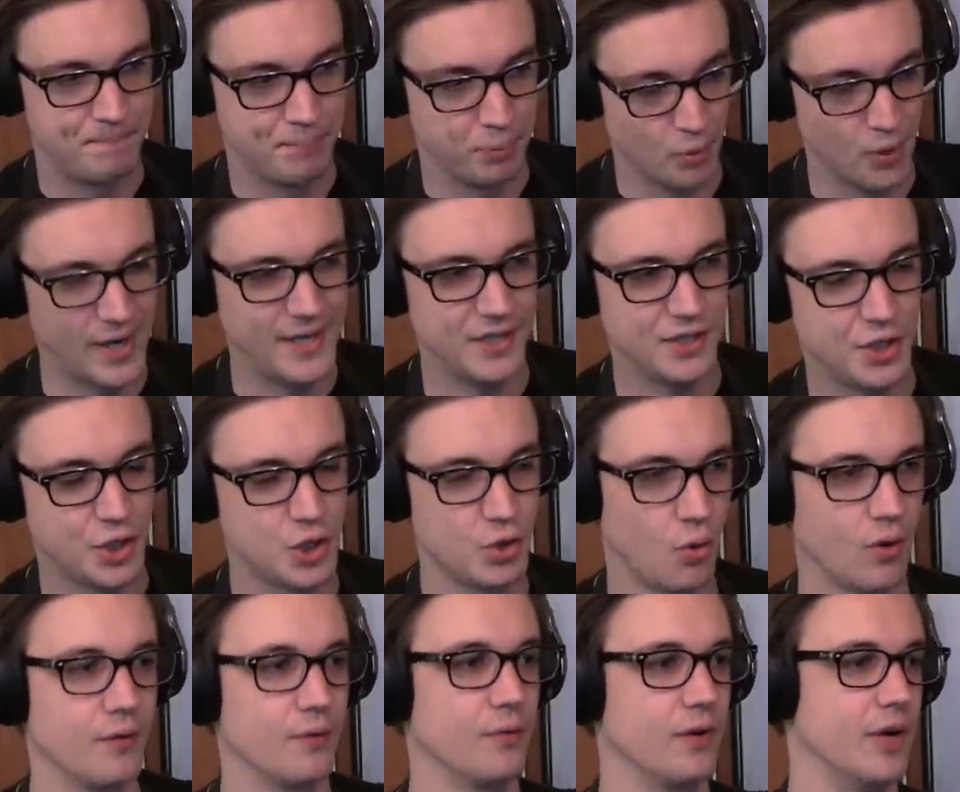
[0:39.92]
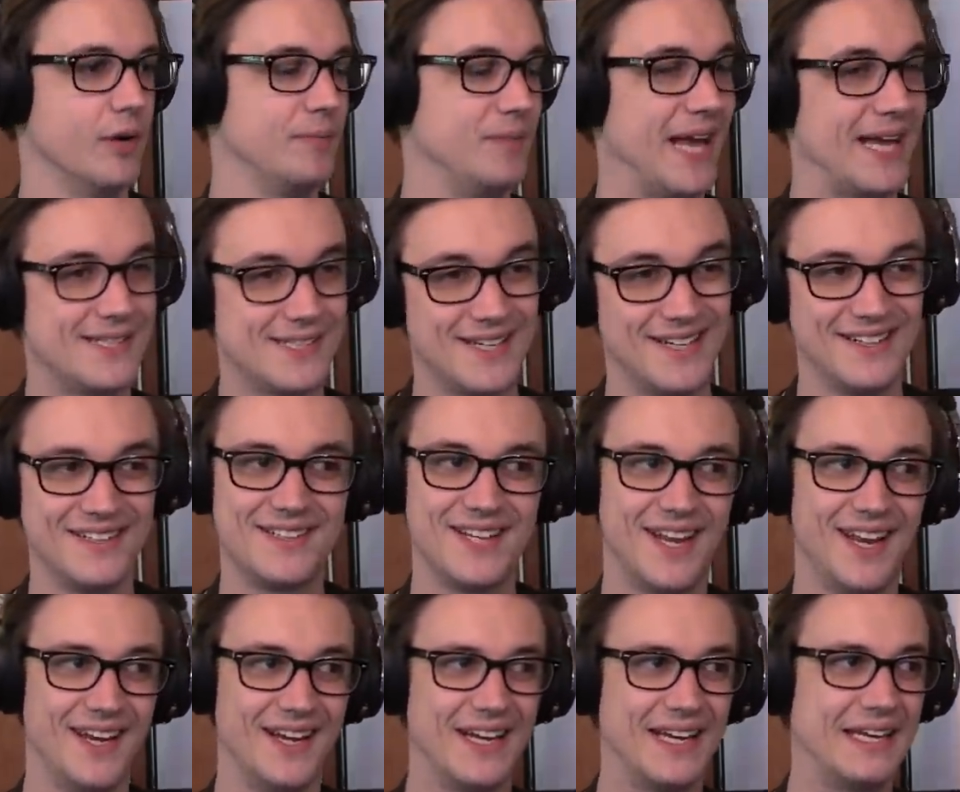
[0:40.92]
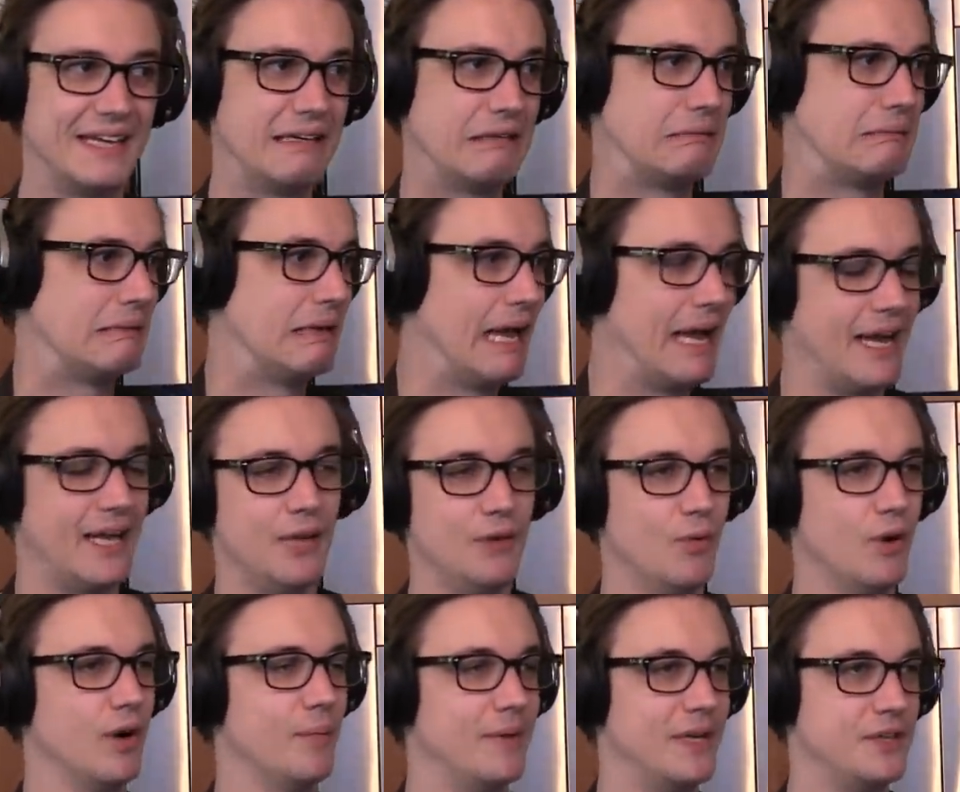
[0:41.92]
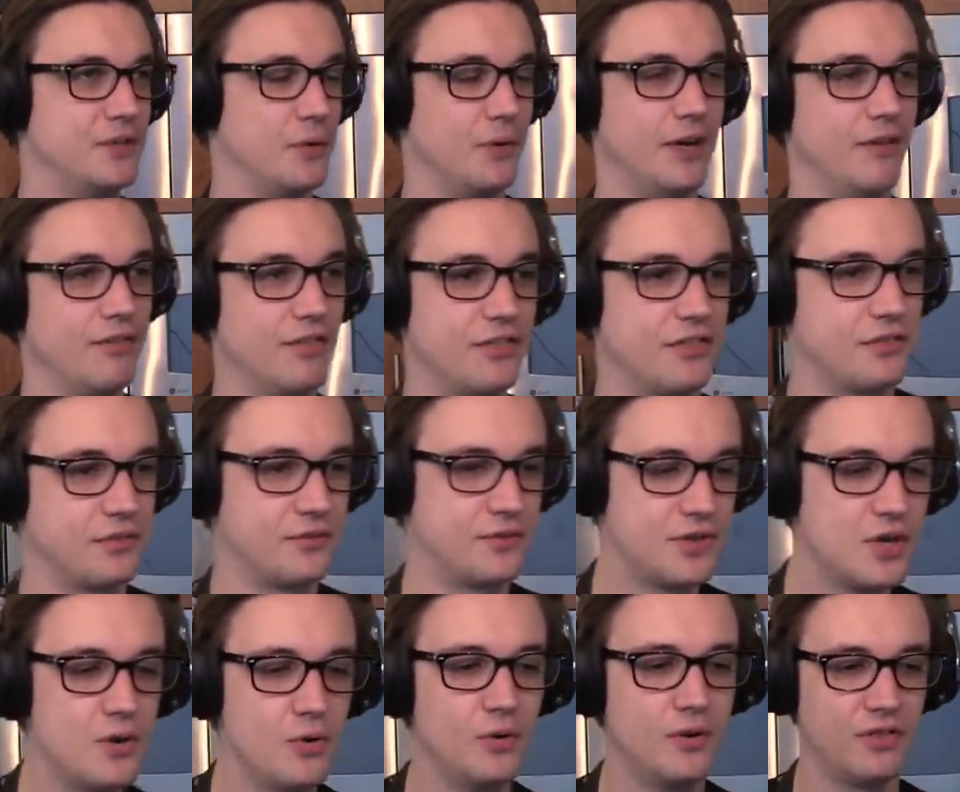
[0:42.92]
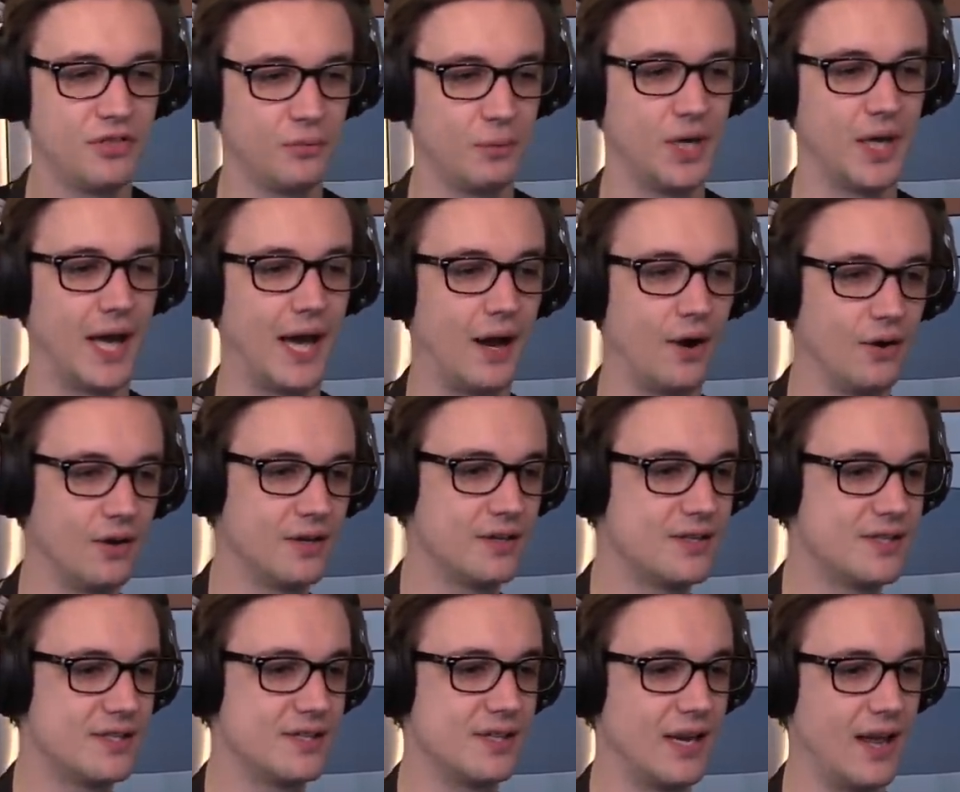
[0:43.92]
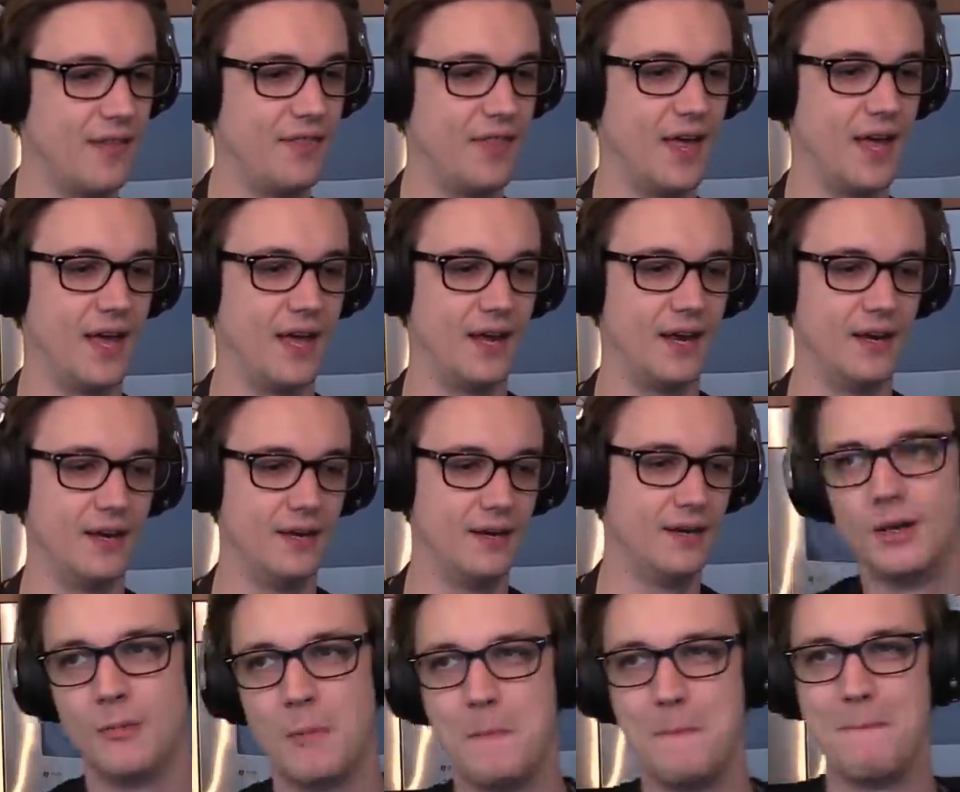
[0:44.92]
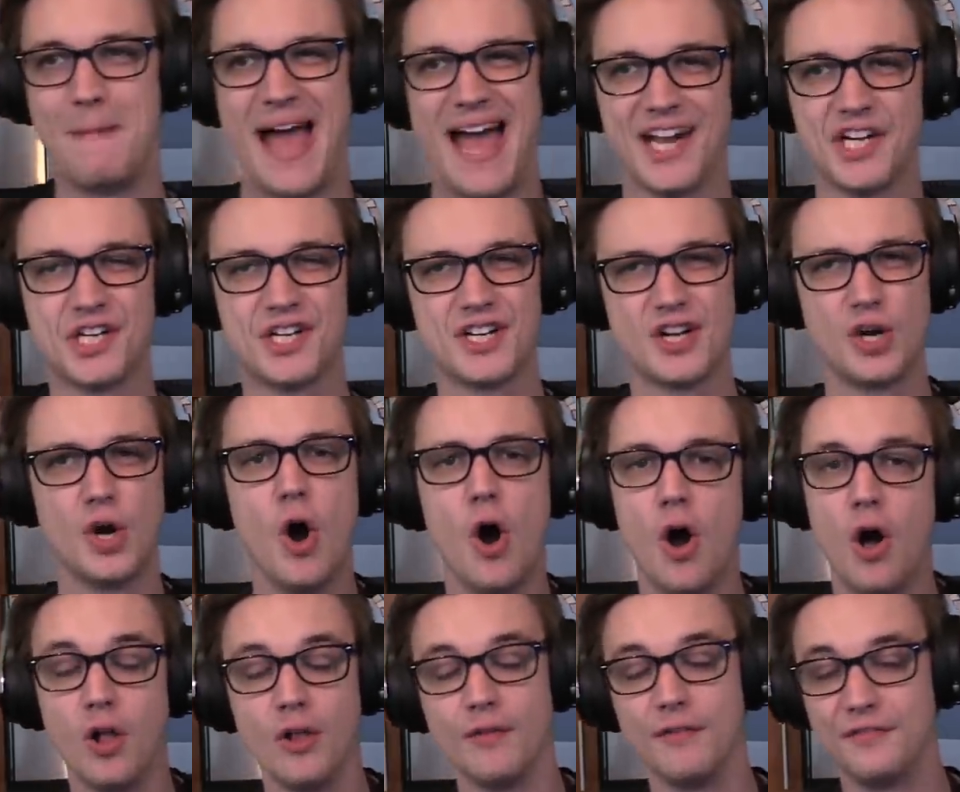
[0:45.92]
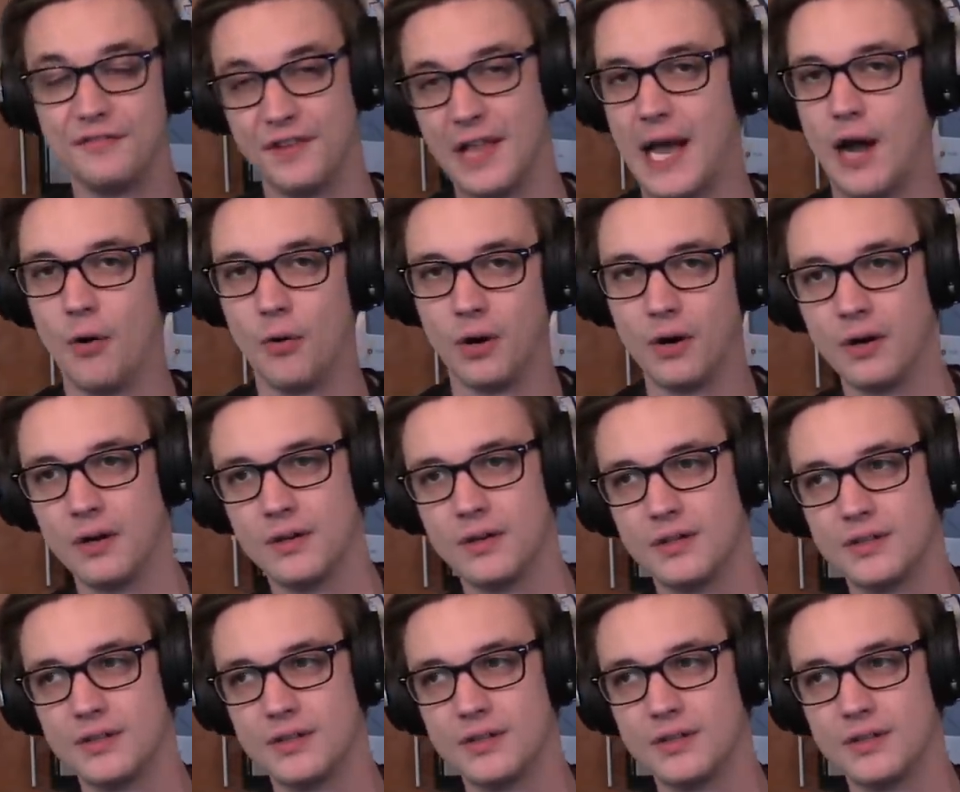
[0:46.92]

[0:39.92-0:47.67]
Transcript: Braised short rib, that's gonna take anywhere between two to three hours. And then mashed cauliflower.